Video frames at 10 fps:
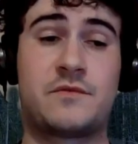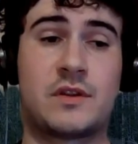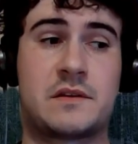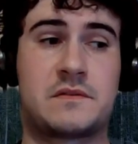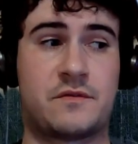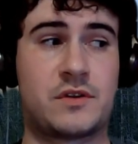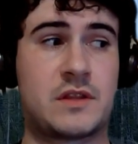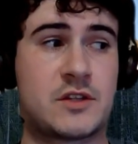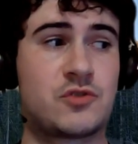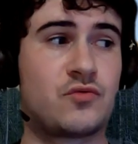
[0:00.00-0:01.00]
That's a
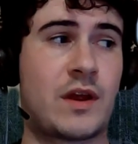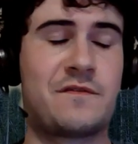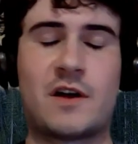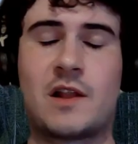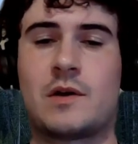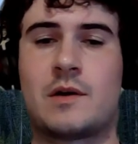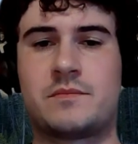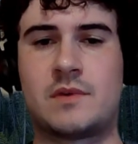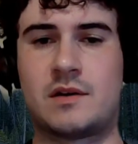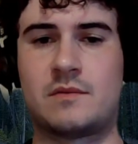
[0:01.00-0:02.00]
great follow-up.
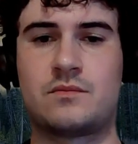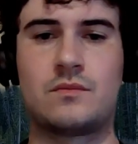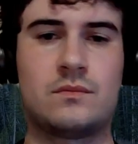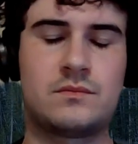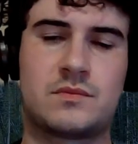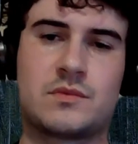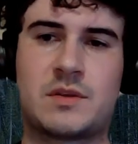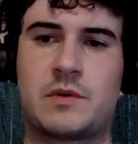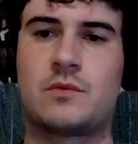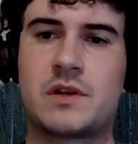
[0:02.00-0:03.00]
Something
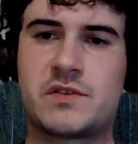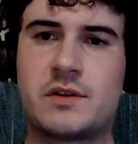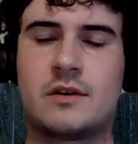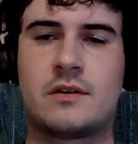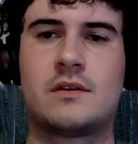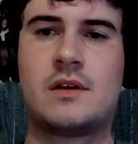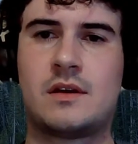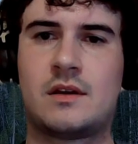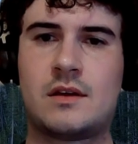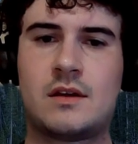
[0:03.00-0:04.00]
we'll consider.
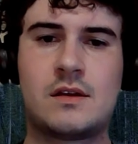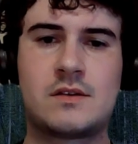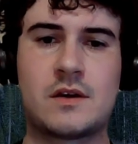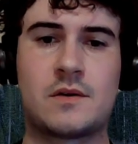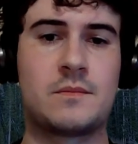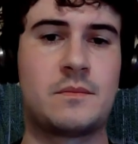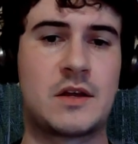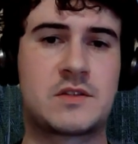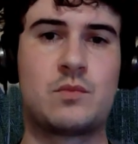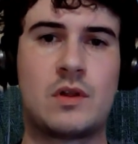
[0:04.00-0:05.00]

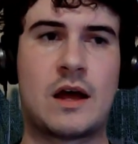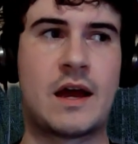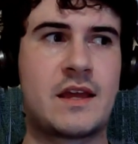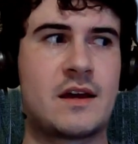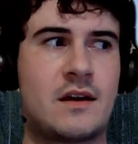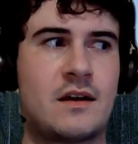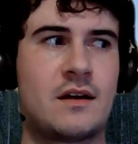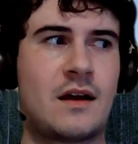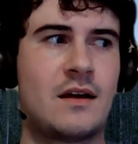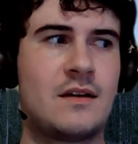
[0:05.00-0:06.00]
Awesome. Well,
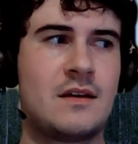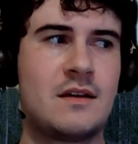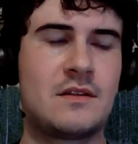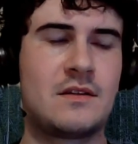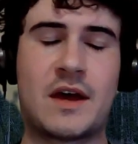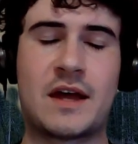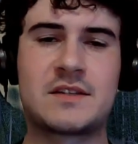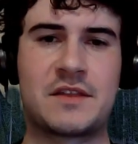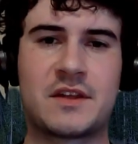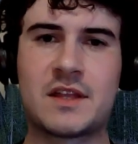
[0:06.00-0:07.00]
I
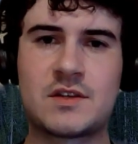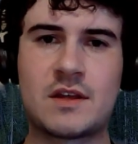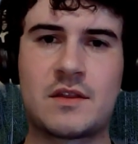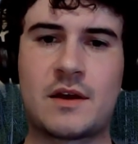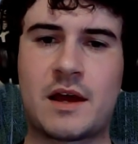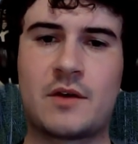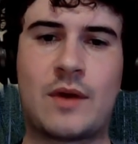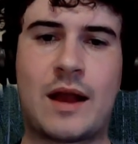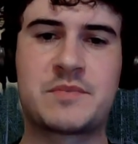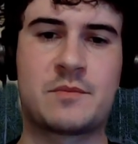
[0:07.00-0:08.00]
think that kind of
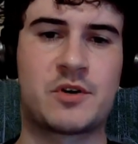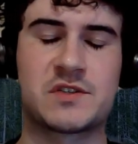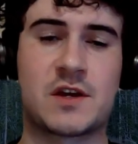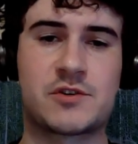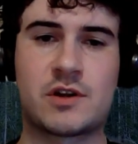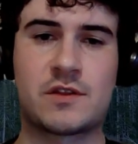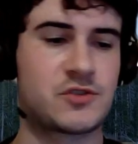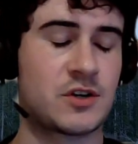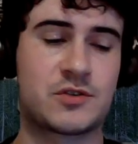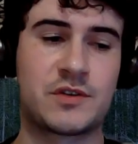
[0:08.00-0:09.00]
wraps up our discussion on the
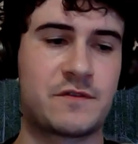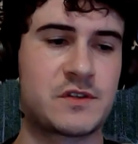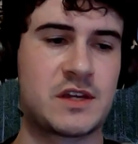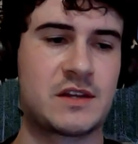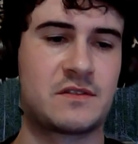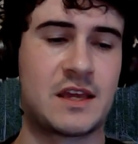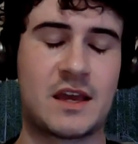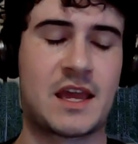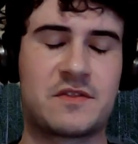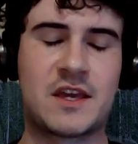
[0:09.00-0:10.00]
structural deficit.
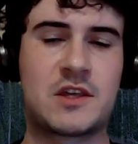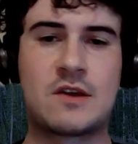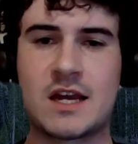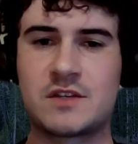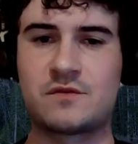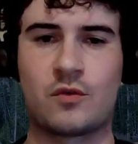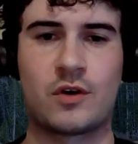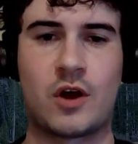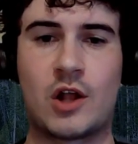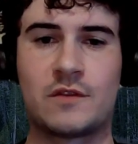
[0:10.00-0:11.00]
Again, thank you guys
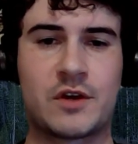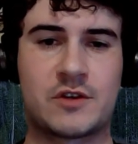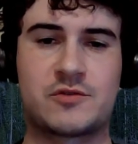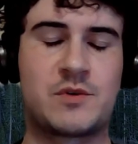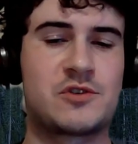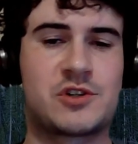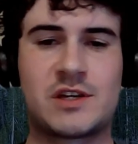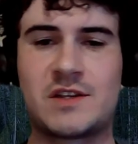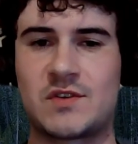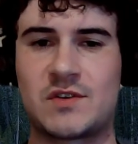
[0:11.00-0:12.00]
for all of the
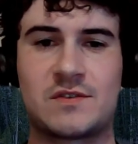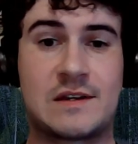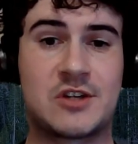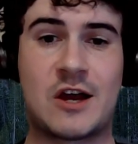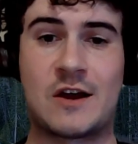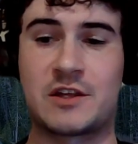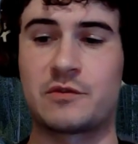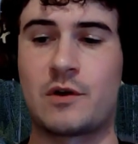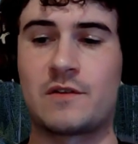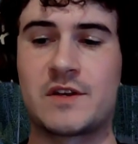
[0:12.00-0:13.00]
contributions and talking
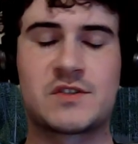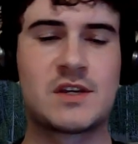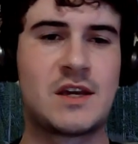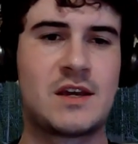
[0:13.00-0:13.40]
through all this.